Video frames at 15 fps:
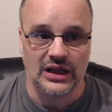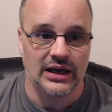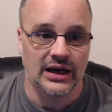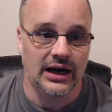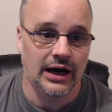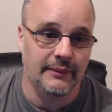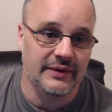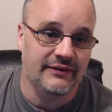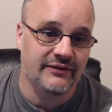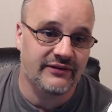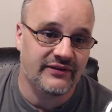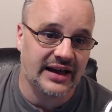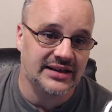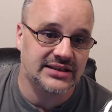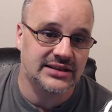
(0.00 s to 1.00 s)
Um, in
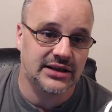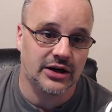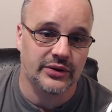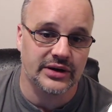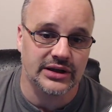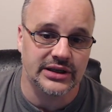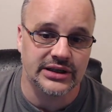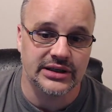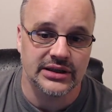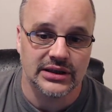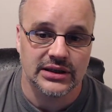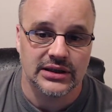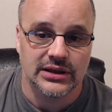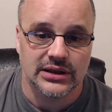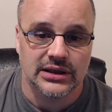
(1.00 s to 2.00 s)
fact, currently,
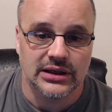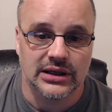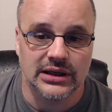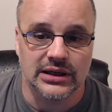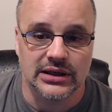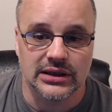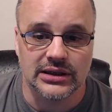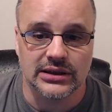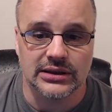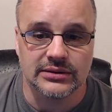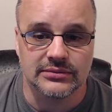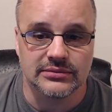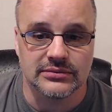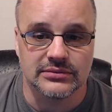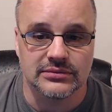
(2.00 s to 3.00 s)

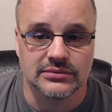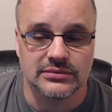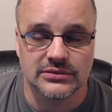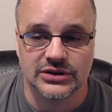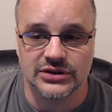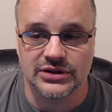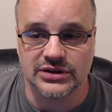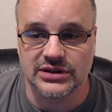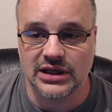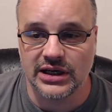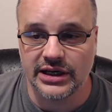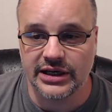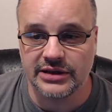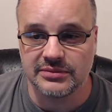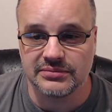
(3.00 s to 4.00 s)
um, let's just
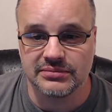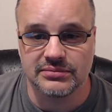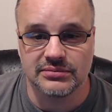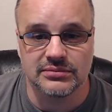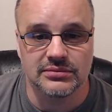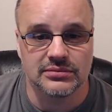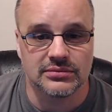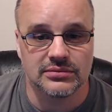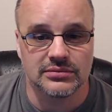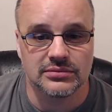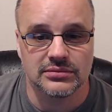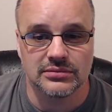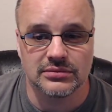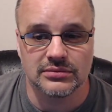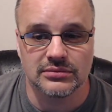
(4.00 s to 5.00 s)
hide
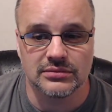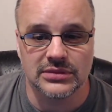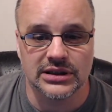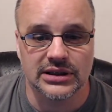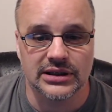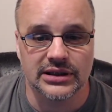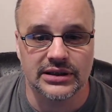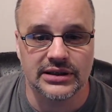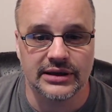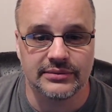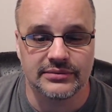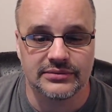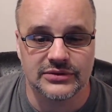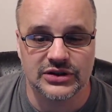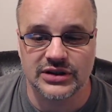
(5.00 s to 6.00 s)
my, yeah,
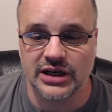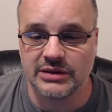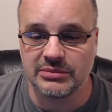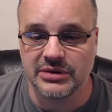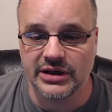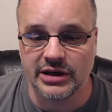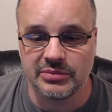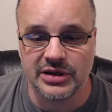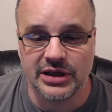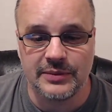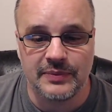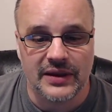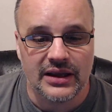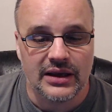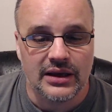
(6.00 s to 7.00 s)
just hide my IP.
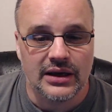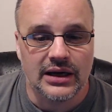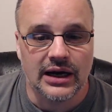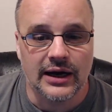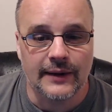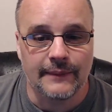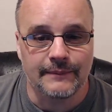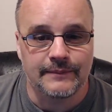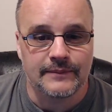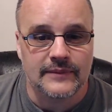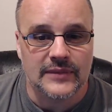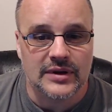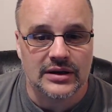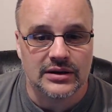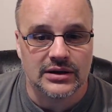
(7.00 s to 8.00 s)
Um,
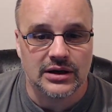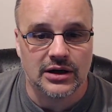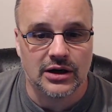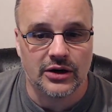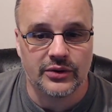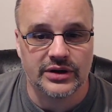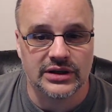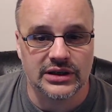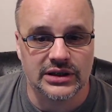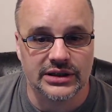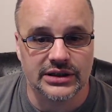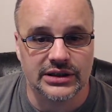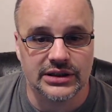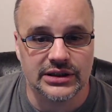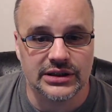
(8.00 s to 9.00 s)

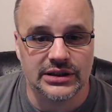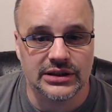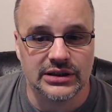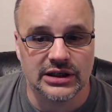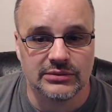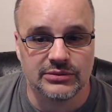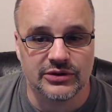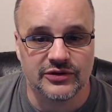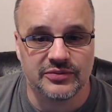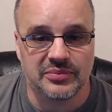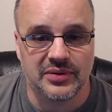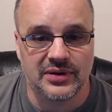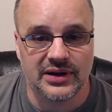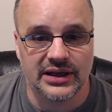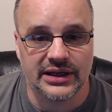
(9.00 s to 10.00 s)
currently, number of
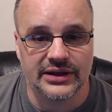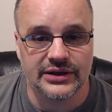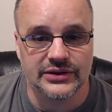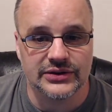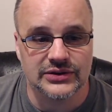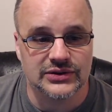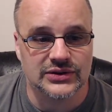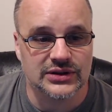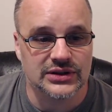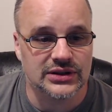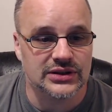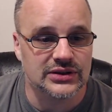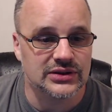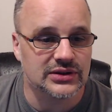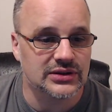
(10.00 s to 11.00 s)
players
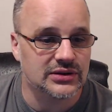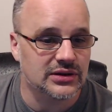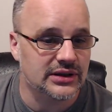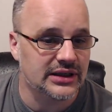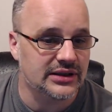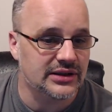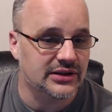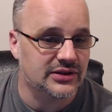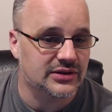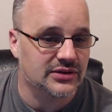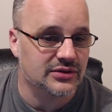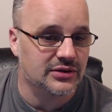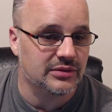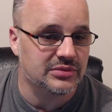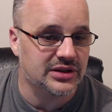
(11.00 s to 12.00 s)
is not in this
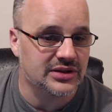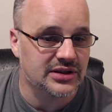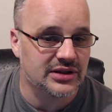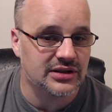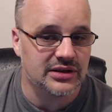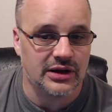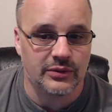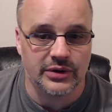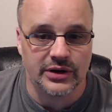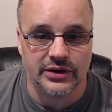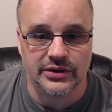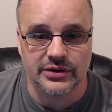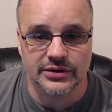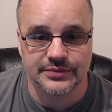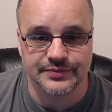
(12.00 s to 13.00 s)
script, it's in network.